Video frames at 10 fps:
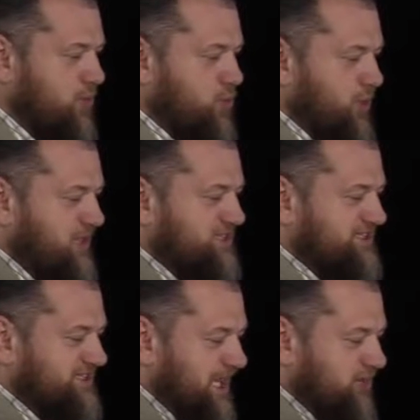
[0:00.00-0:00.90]
we'll
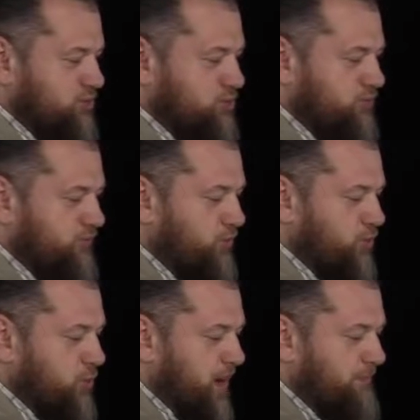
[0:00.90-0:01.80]
sell you
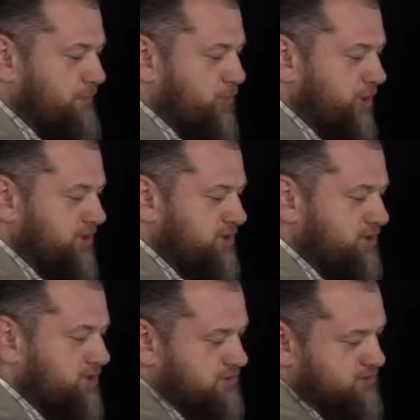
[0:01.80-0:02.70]
for
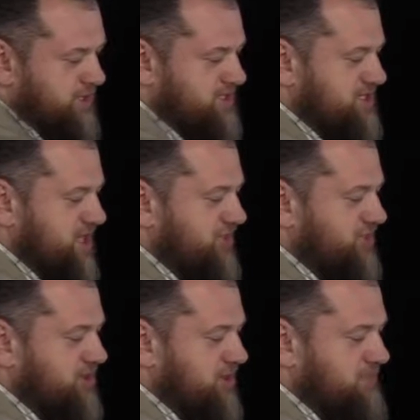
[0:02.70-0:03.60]
let's say
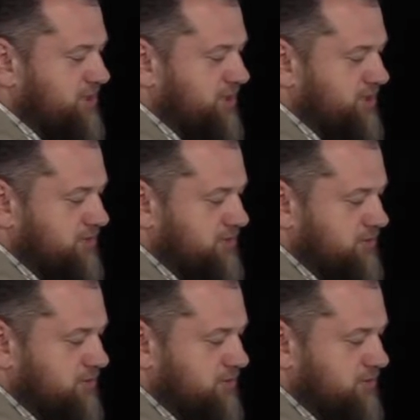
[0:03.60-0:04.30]
3 billion.